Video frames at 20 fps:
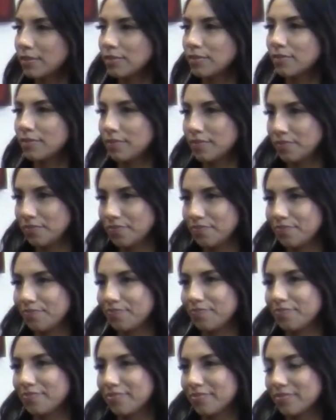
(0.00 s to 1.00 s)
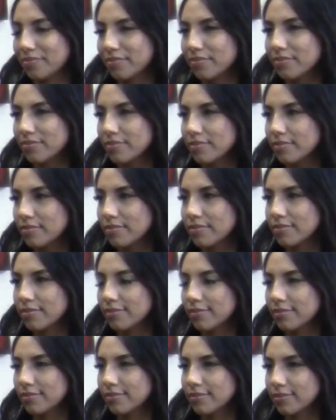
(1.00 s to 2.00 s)

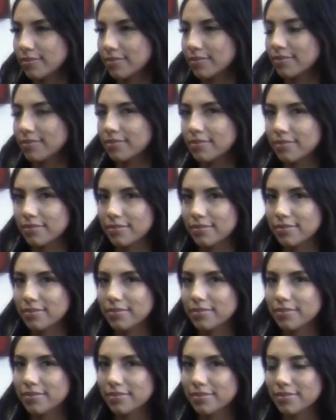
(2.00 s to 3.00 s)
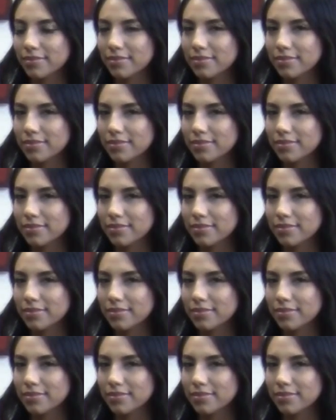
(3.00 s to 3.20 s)
No words are spoken by the person on screen.